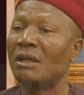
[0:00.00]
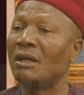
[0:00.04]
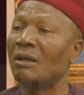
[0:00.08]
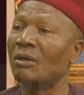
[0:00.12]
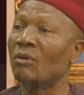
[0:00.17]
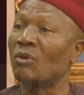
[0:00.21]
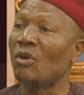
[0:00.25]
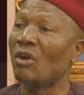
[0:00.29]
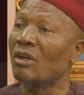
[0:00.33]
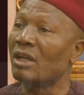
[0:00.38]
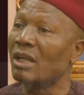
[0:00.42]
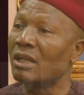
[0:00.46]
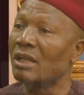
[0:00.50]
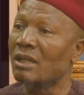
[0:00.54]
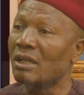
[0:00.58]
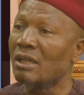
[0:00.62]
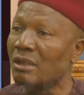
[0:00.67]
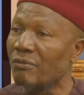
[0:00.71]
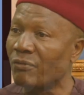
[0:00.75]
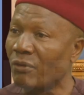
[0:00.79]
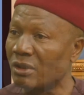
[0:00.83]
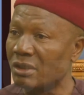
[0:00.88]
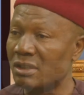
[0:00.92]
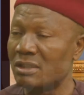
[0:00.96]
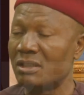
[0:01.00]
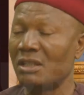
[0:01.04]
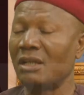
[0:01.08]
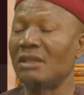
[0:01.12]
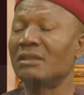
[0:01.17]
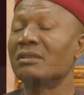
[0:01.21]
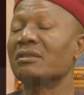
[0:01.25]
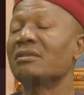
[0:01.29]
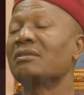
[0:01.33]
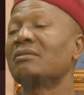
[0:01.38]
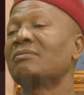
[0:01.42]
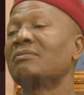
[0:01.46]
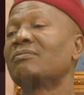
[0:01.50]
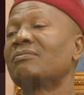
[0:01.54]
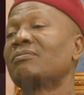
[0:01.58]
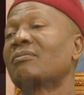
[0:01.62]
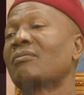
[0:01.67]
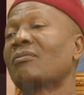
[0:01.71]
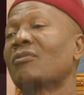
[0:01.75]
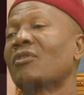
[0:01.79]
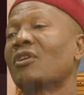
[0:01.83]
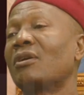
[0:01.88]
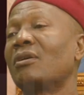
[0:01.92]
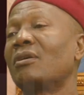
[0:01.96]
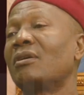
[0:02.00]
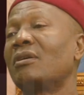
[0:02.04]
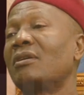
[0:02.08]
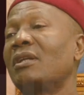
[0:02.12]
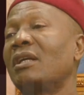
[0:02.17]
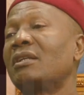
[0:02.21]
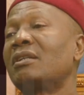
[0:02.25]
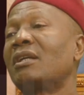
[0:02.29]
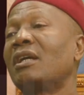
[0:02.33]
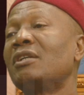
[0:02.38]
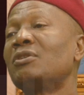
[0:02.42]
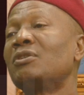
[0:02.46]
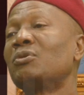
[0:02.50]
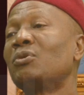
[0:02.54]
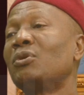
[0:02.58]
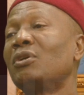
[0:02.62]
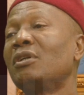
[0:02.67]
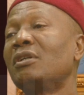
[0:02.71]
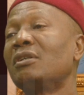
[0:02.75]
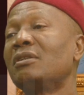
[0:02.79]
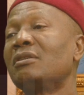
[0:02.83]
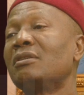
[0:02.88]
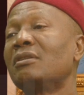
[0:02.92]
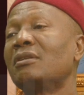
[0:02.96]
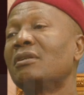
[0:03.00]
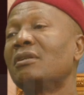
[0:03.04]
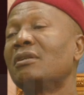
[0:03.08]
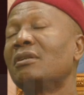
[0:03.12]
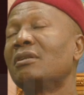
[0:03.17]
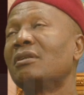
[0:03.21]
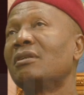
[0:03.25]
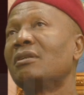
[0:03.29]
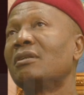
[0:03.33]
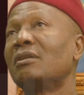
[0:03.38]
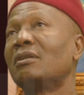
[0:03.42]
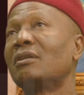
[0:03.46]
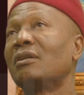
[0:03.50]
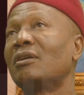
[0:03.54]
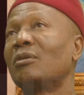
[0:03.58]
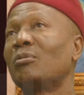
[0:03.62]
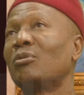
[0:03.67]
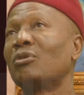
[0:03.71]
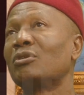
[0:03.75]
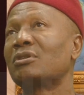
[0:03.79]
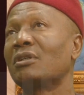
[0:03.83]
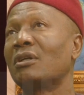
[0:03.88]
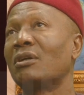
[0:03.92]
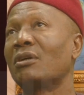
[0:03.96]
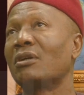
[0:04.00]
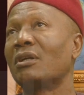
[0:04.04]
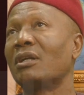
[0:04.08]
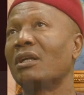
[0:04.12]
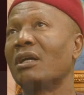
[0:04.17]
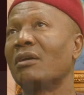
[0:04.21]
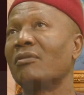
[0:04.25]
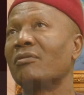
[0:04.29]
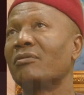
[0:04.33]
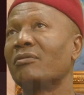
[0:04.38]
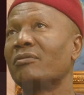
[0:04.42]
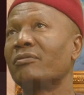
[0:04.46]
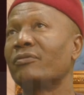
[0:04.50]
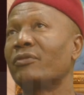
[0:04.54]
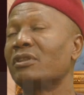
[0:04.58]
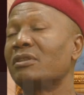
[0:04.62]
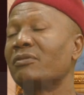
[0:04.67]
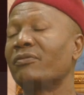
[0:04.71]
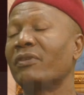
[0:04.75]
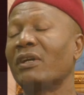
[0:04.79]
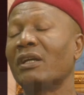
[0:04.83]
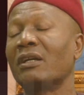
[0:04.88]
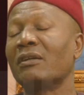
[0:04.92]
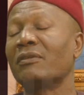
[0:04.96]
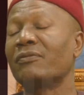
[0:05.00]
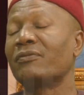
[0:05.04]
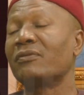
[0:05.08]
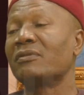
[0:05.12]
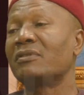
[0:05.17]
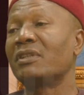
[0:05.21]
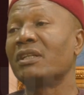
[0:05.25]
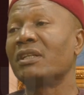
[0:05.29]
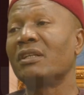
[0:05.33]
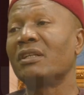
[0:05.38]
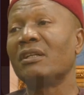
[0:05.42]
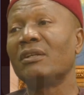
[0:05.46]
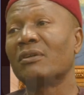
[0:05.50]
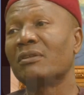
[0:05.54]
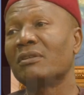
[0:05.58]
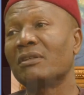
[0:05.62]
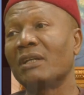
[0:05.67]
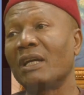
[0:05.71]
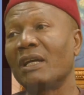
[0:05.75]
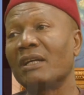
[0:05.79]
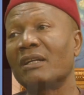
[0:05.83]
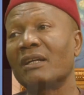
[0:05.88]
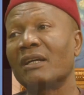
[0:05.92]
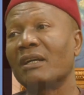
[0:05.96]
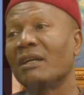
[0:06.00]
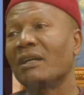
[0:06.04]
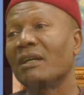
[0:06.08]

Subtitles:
Currently, for instance, Nigeria is owing almost 145 trillion naira,